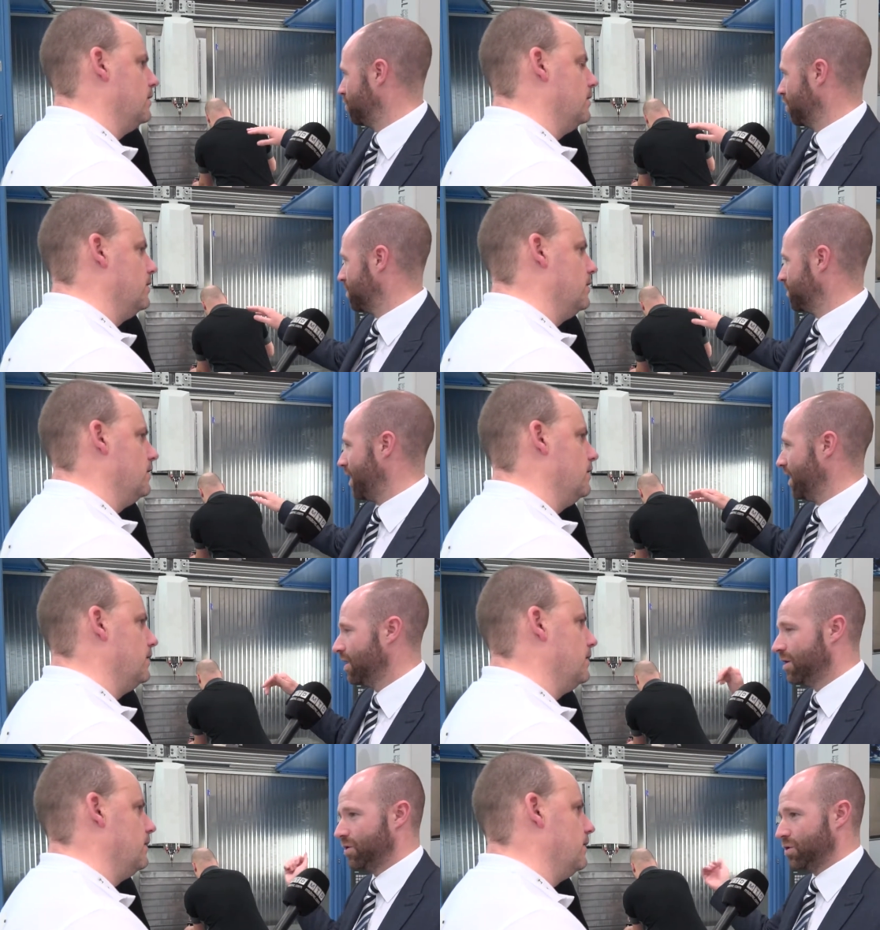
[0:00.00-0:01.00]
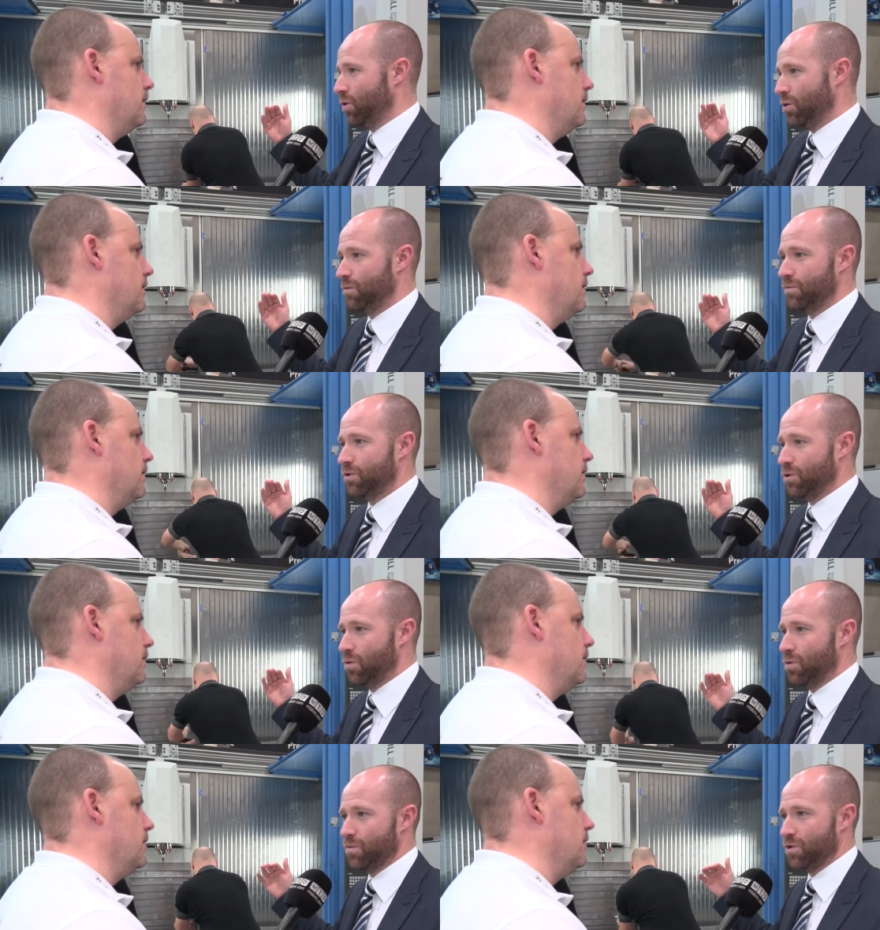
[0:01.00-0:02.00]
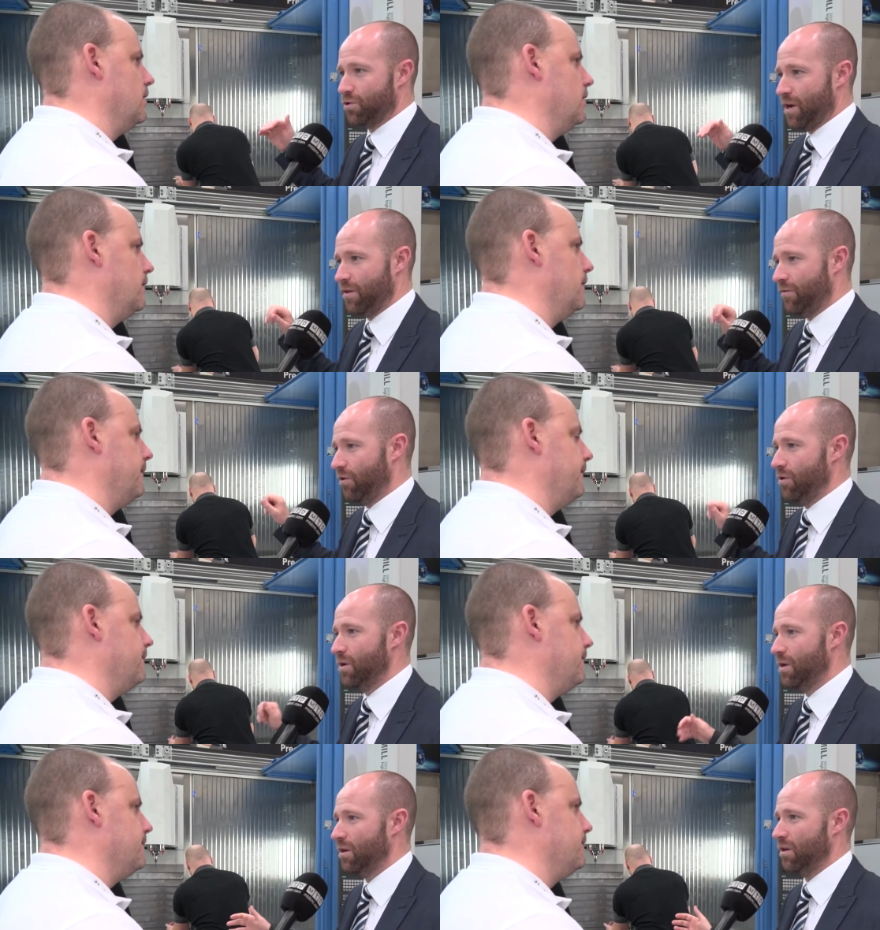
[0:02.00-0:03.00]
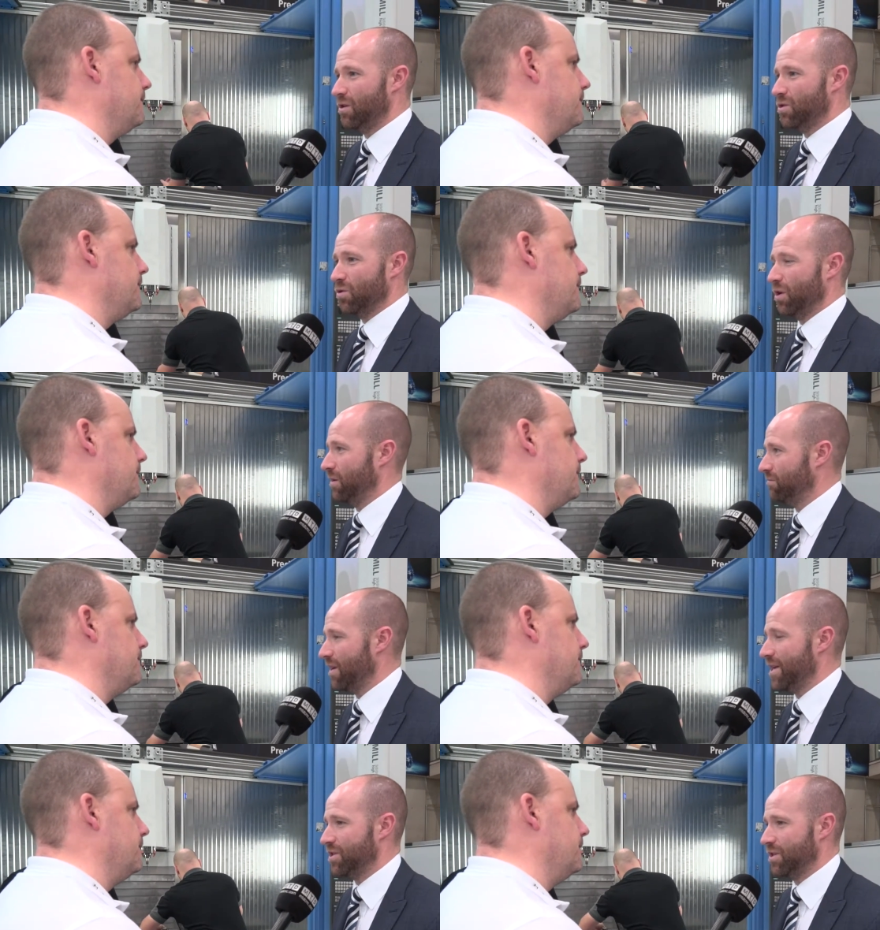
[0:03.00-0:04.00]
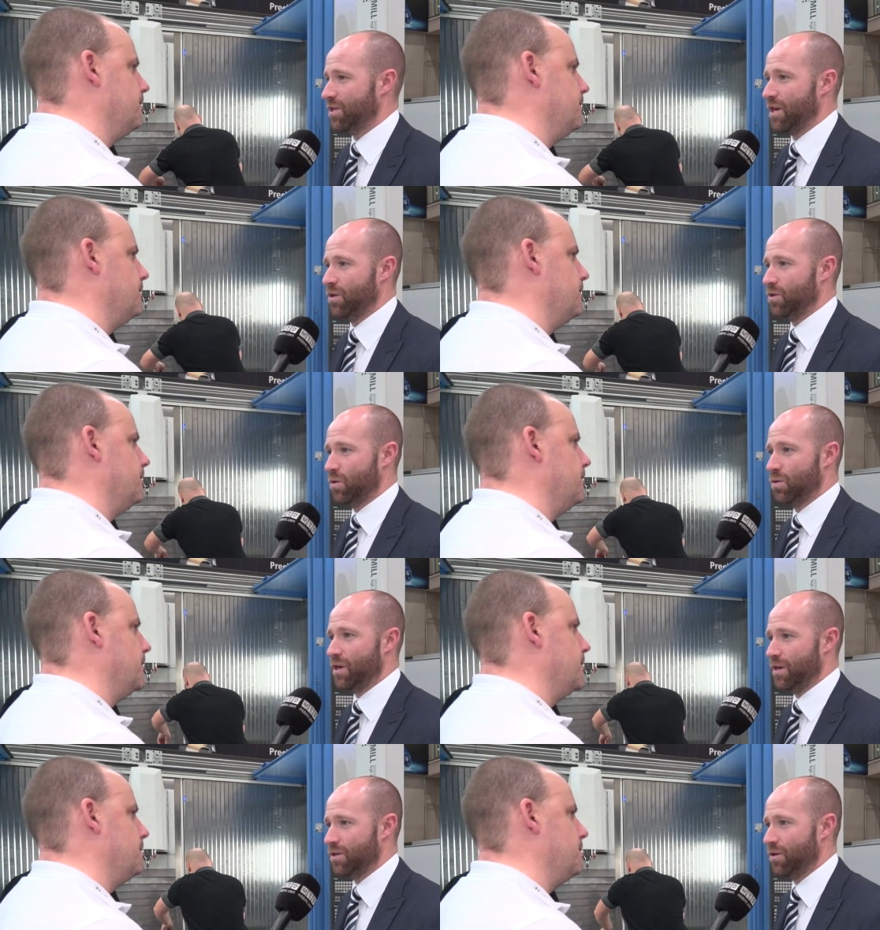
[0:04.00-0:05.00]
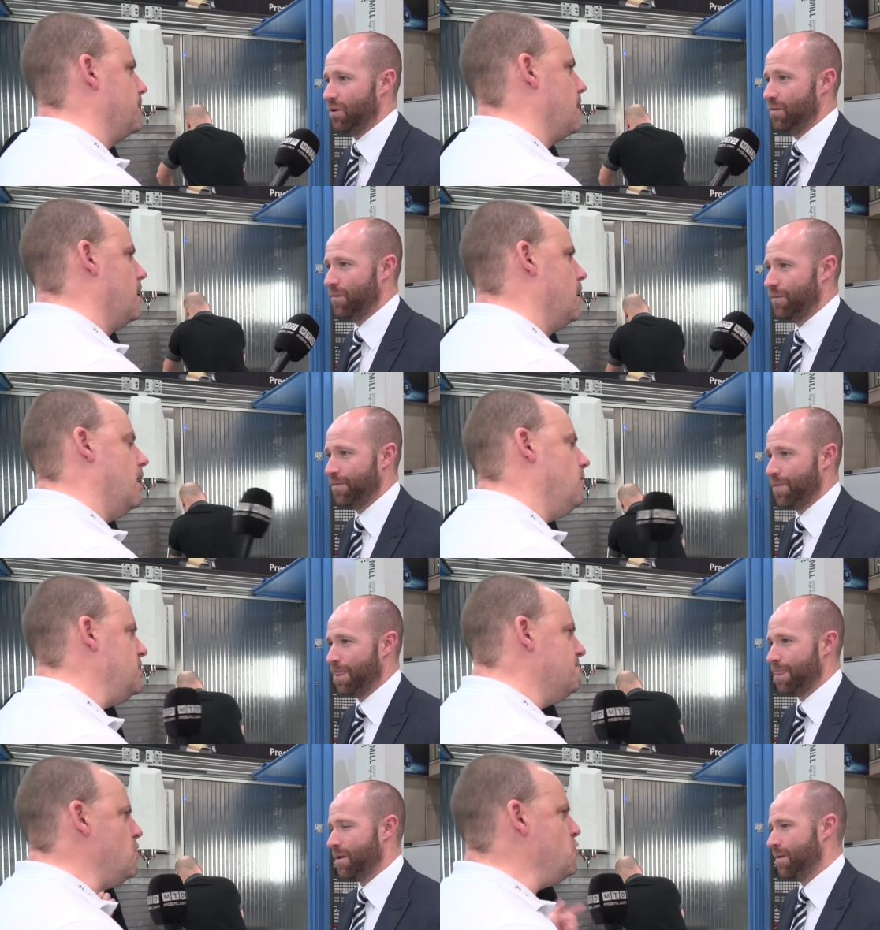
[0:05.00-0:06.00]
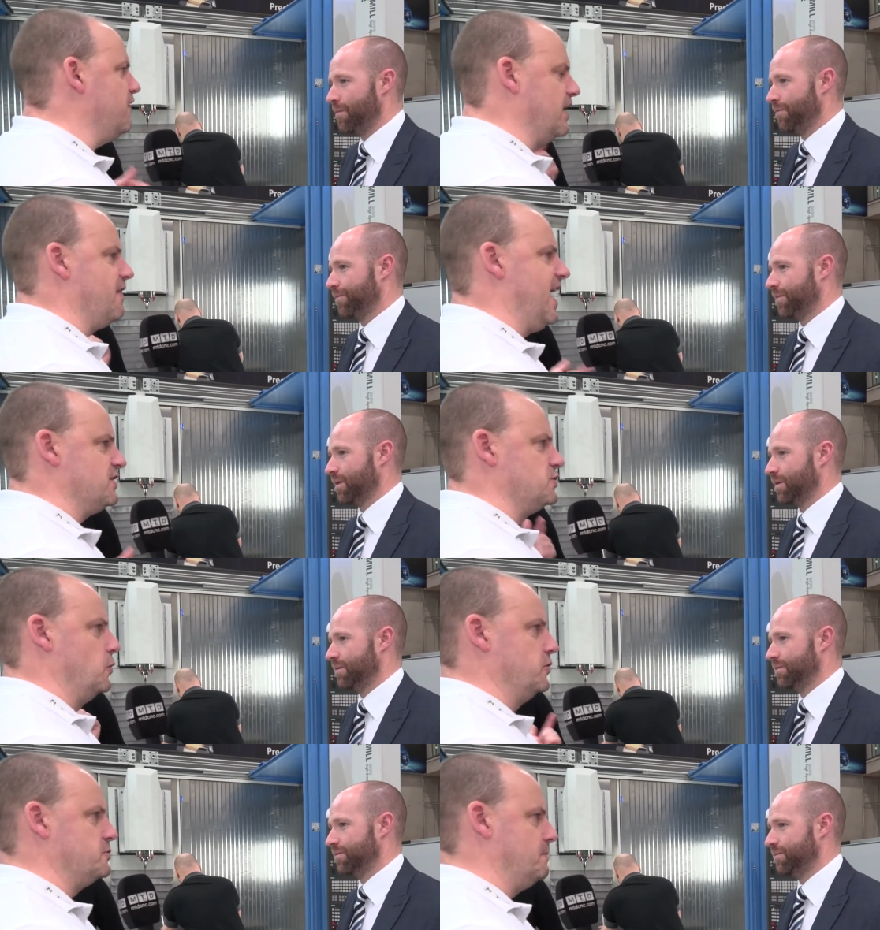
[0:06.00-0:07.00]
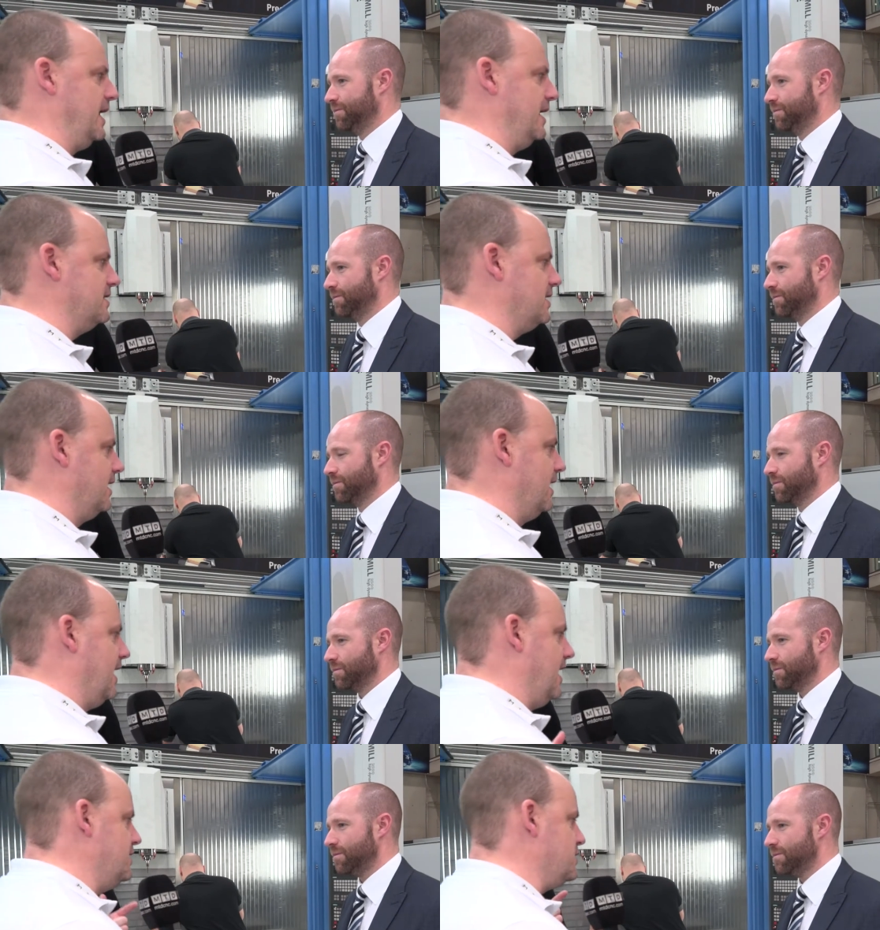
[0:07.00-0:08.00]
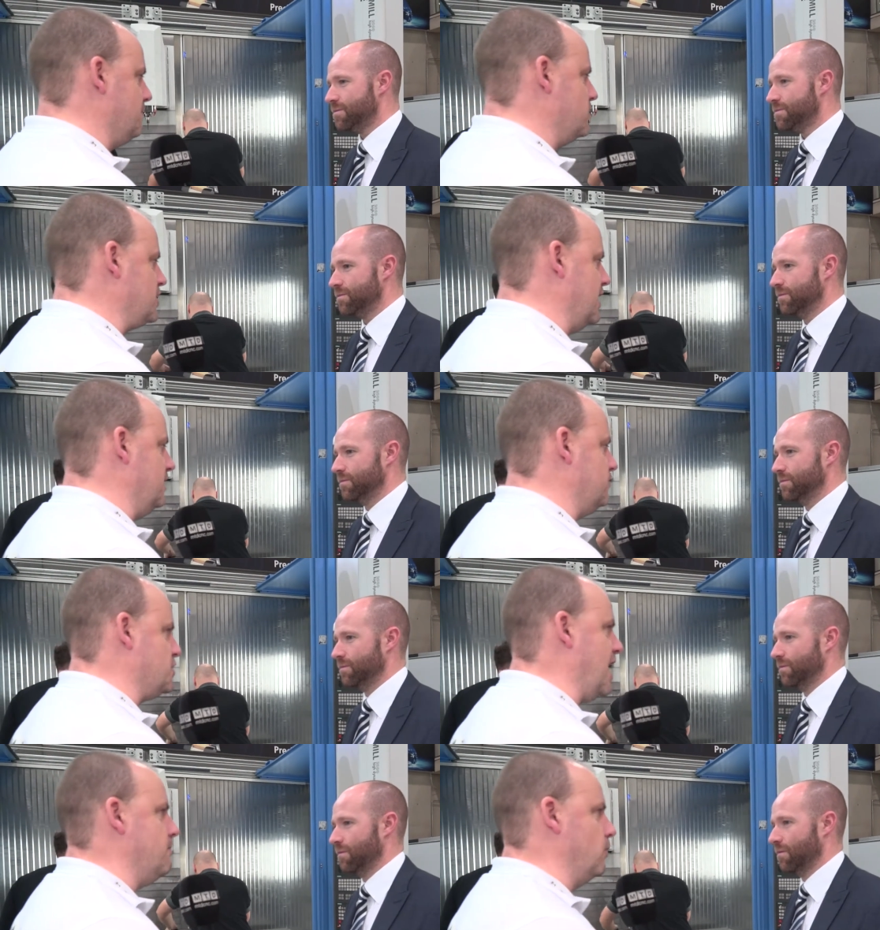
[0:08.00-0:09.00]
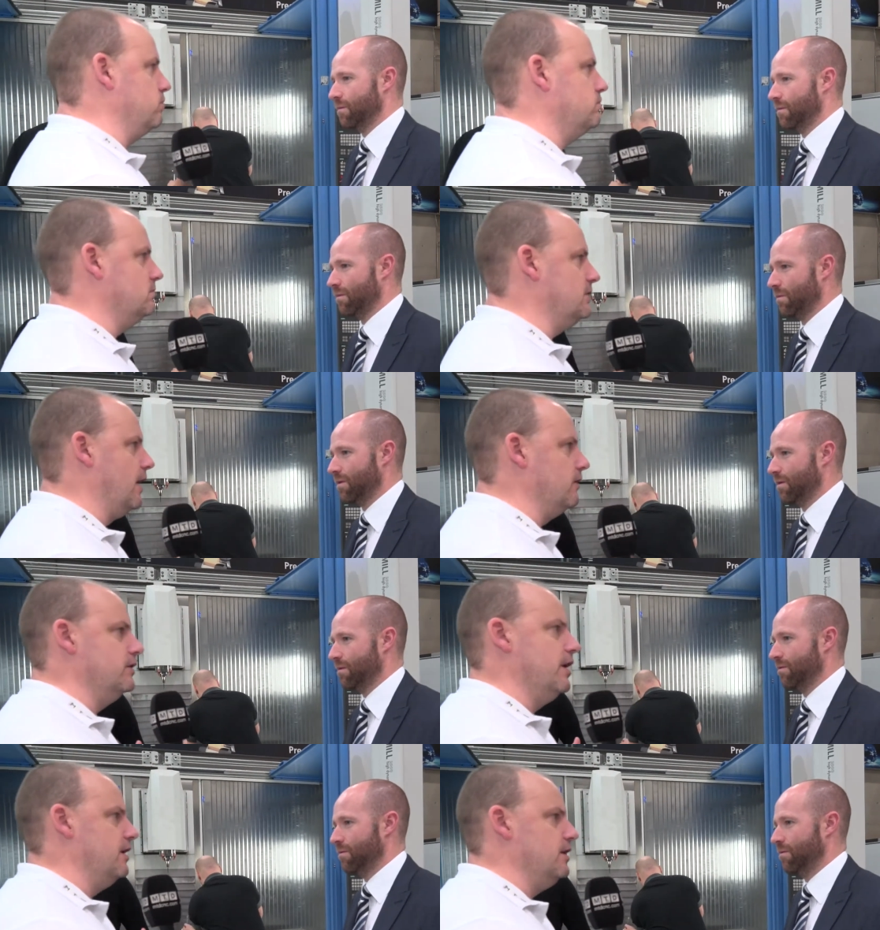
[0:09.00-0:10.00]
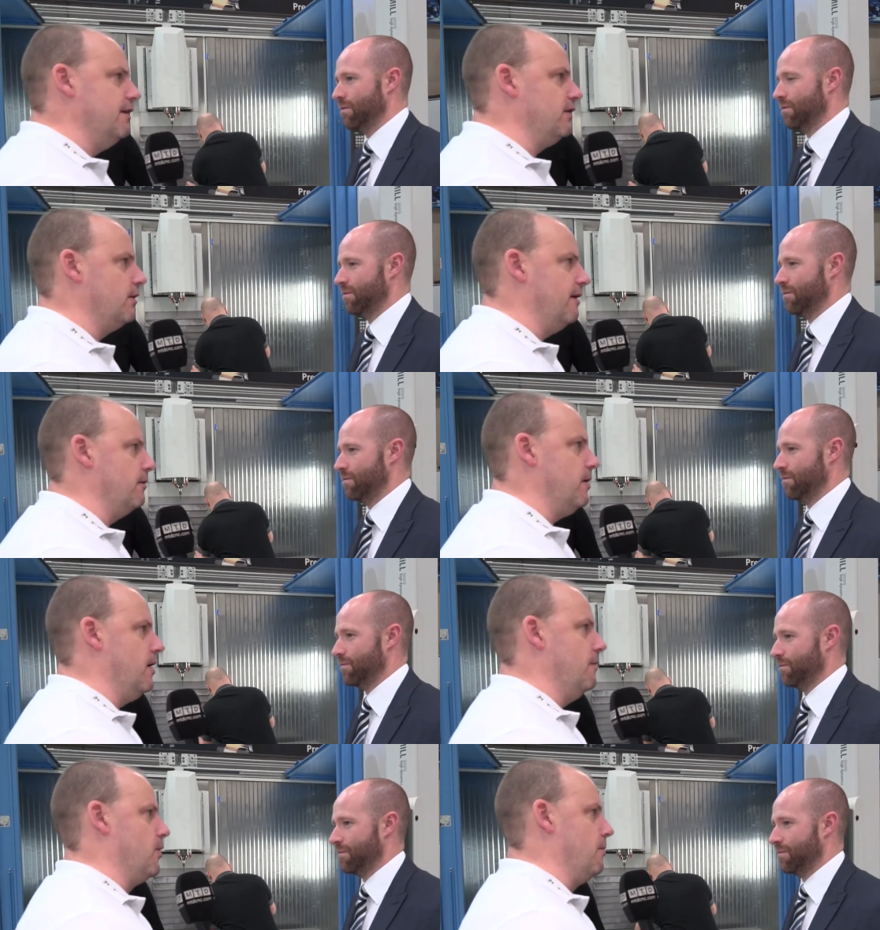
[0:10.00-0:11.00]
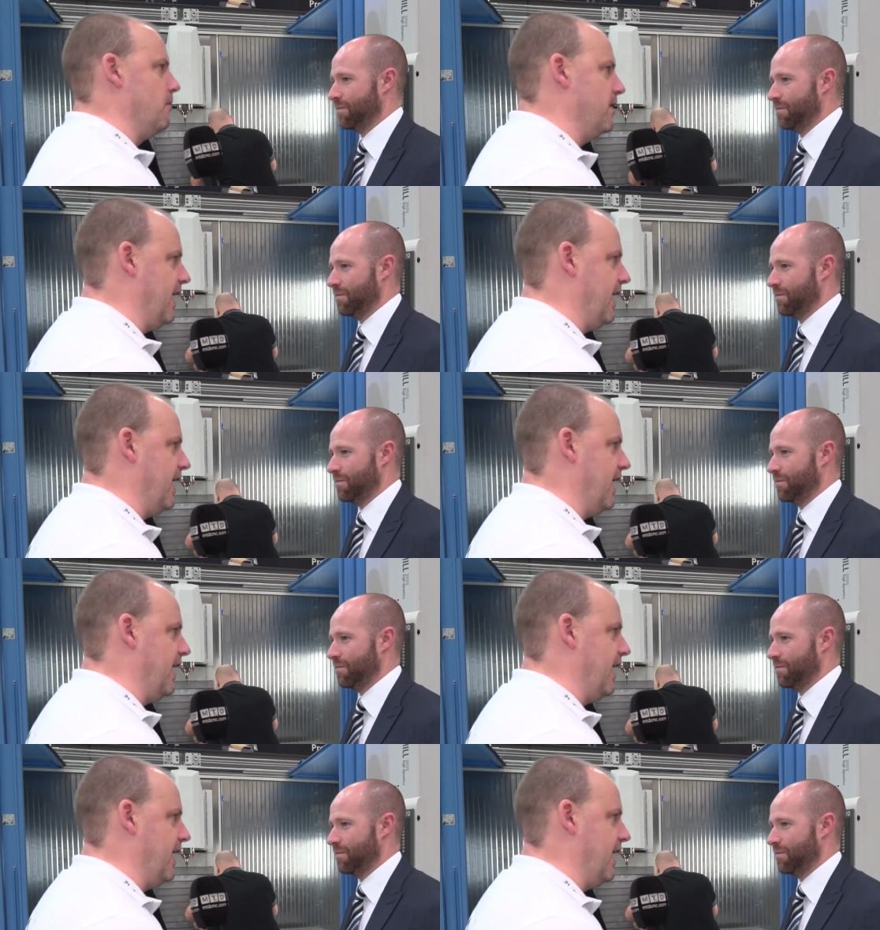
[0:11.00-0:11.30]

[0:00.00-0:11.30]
Speaker 1: drops back, torque them, torque them straight through. You know, you're talking less than a second tool change time. And when you're
Speaker 2: moving at that sort of speed, is the machine stable? You know, you don't, you're never going to have a, a problem with